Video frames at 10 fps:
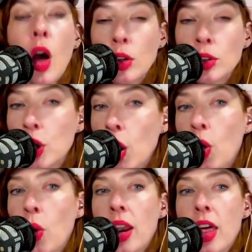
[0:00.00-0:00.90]

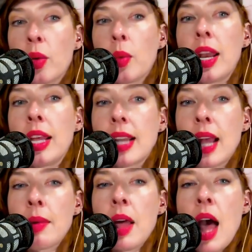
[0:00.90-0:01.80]
Also, another win is that
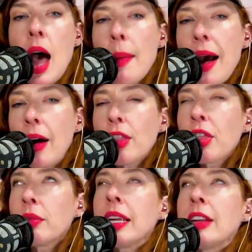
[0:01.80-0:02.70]
I'm about
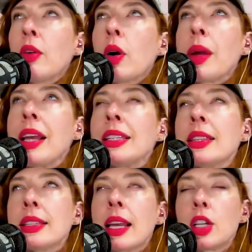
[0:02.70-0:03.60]
three to four weeks
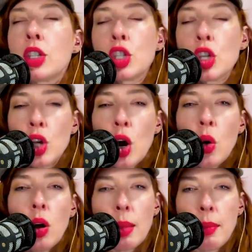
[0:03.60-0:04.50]
in this like
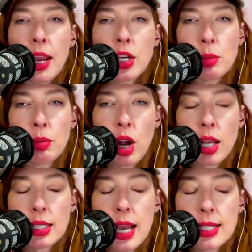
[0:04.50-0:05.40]
pseudo elimination
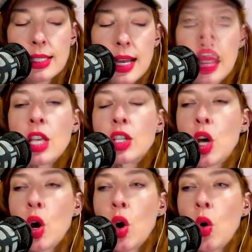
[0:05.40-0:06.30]
process.
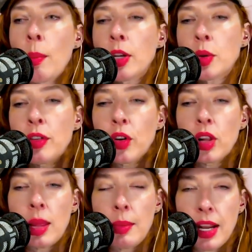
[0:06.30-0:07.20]
So I'm not doing a
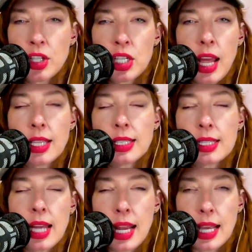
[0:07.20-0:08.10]
full elimination diet because
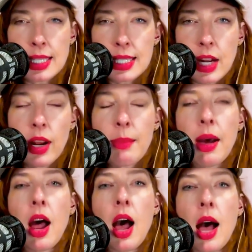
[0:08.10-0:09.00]
that's not necessary.
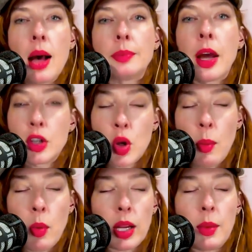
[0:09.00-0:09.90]
But as you
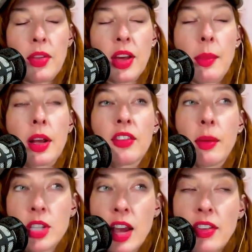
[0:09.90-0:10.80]
know, I'm working with a company called
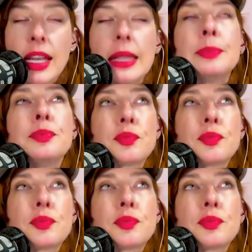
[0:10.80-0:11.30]
Femgevity.